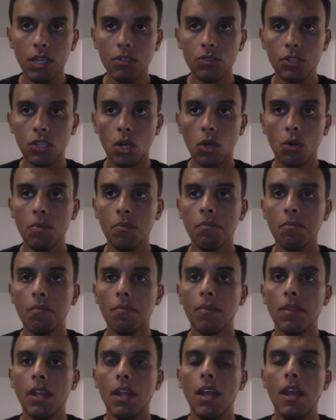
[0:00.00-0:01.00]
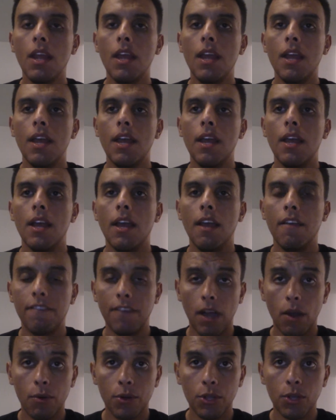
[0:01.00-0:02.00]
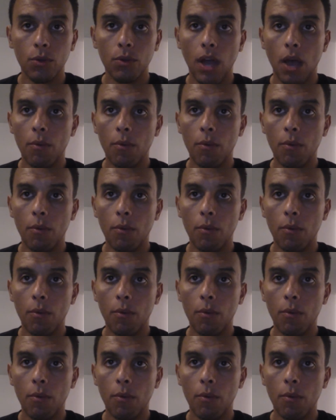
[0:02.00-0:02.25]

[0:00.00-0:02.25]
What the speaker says: So if I were you,